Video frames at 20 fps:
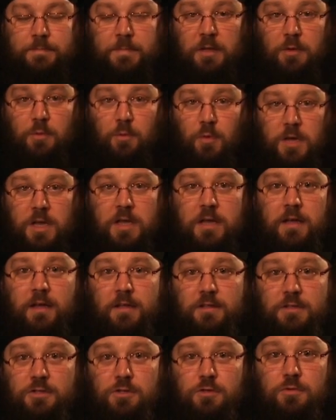And we
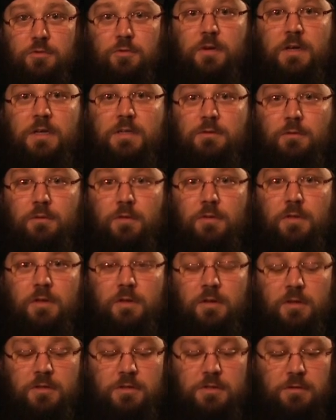and you, as
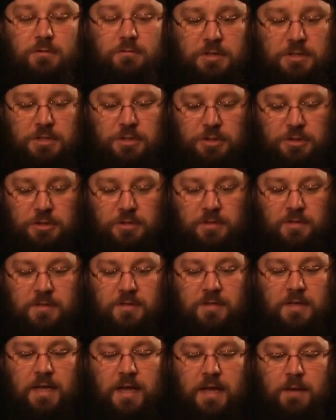Orthodox
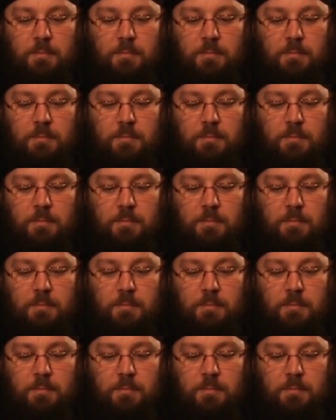Christians,